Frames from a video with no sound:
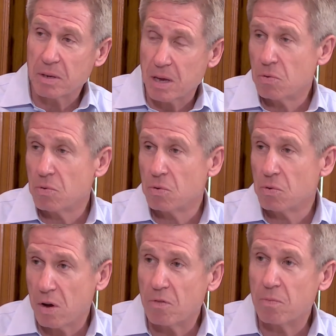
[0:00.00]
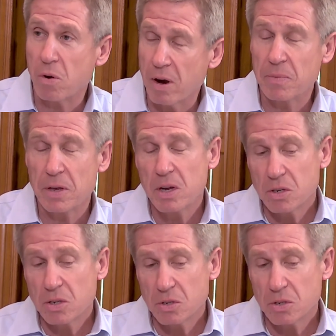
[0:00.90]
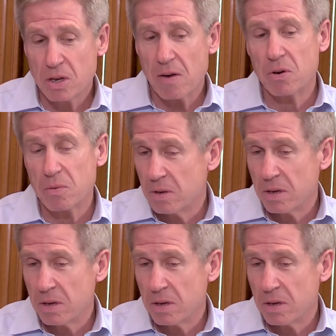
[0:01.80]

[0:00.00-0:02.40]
K through 12 program. So the governor,